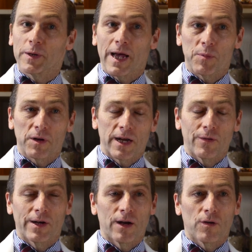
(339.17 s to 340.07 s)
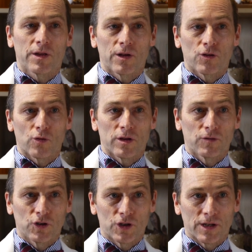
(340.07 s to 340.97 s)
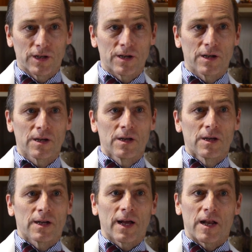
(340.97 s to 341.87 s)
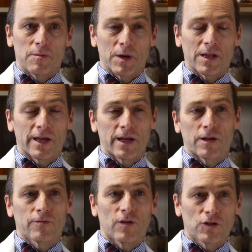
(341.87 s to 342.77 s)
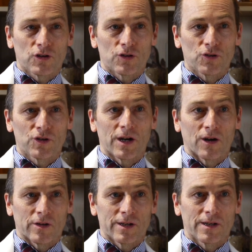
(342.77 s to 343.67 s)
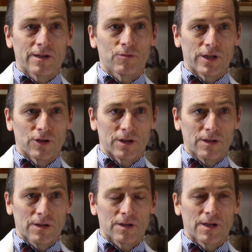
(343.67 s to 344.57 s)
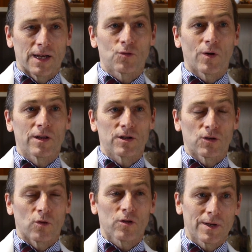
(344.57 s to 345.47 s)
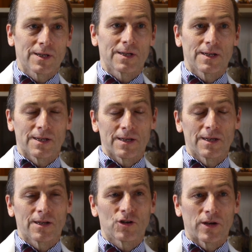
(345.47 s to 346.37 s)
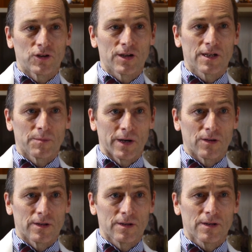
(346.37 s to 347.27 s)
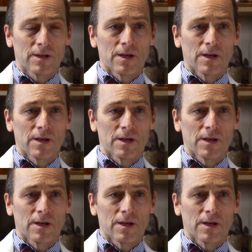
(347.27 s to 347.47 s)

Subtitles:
Capital Caring Health in Northern Virginia, kind of the McLean, Falls Church, and Arlington regions, as well as Northwest DC and Chevy Chase, Maryland.